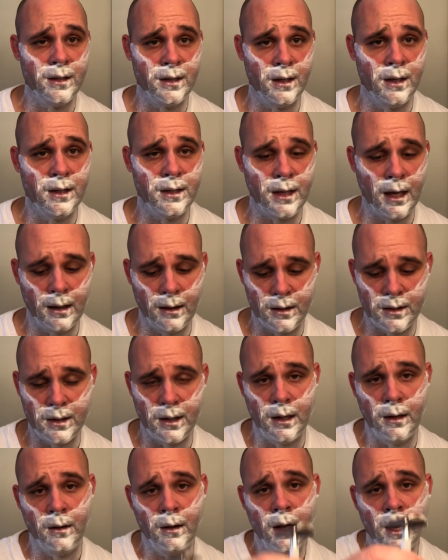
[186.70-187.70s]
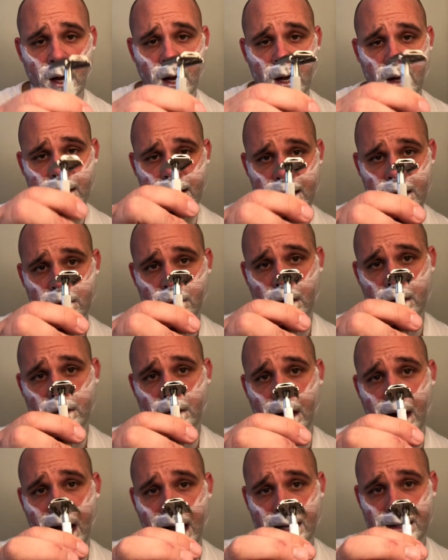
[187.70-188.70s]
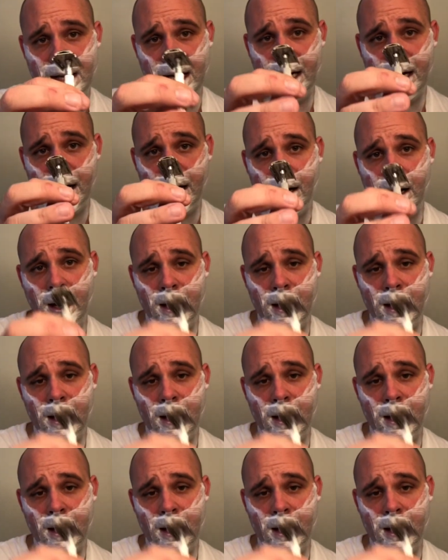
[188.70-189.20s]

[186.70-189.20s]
because it is stainless steel. This razor has a